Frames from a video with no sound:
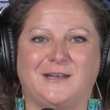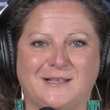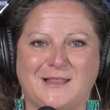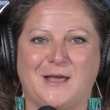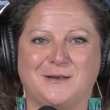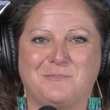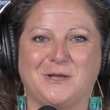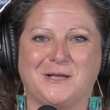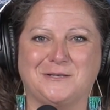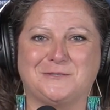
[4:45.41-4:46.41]
in that
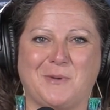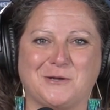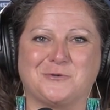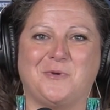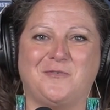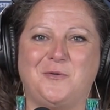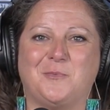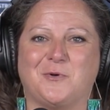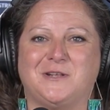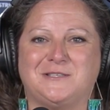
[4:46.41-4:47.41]
big spectrum of
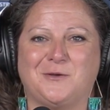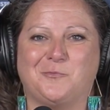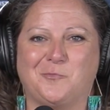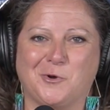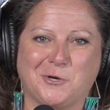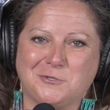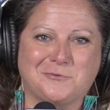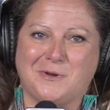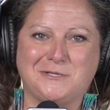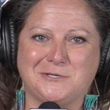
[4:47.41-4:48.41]
human rights that workers'
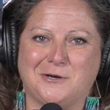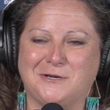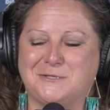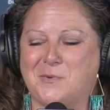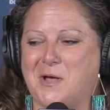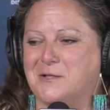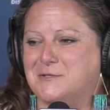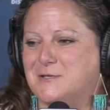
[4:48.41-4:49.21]
rights are as well.